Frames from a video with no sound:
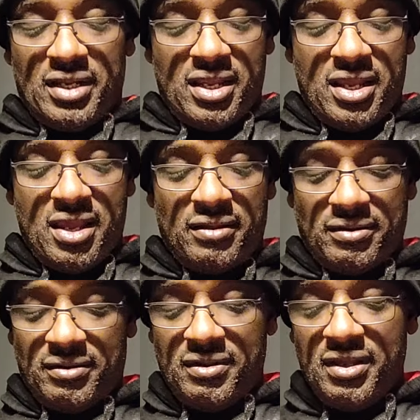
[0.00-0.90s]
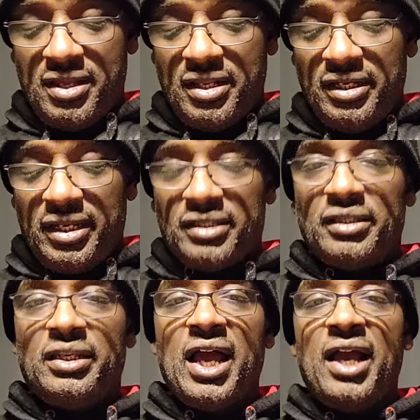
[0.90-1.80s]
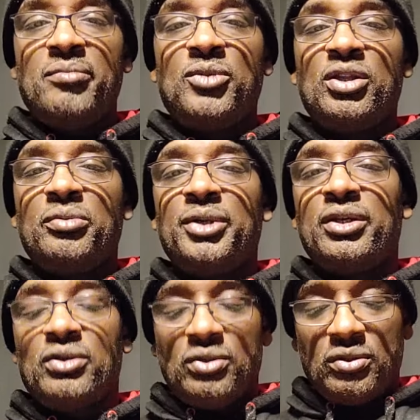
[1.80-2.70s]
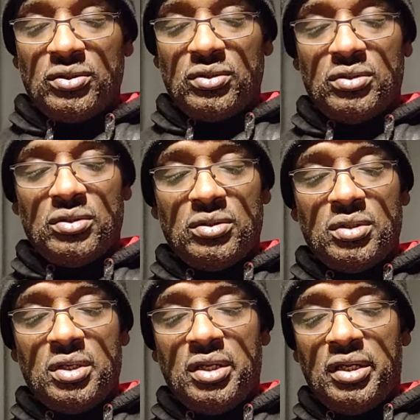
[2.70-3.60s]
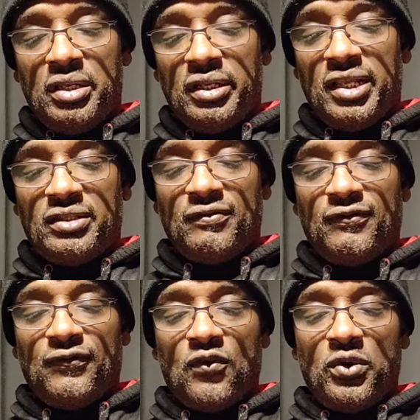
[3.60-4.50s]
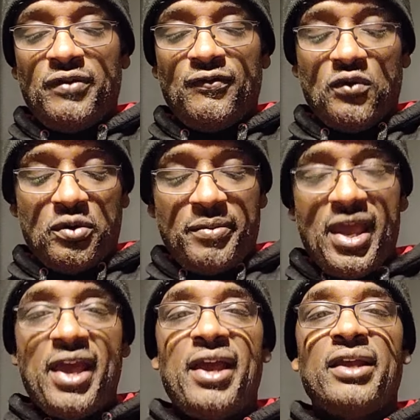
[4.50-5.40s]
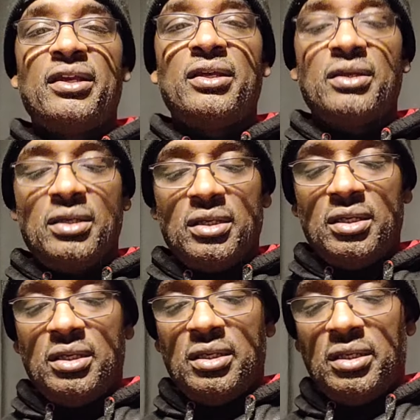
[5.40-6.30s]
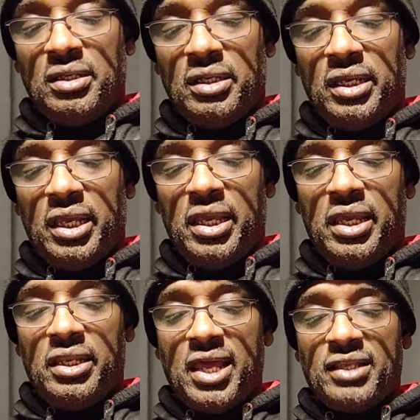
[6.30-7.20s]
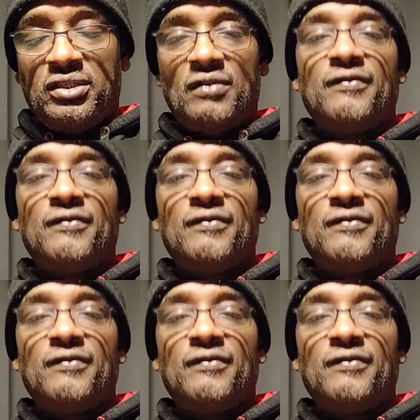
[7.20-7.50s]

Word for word: here. Yeah. That's a 9 millimeter. That's a 44 mag. And that's the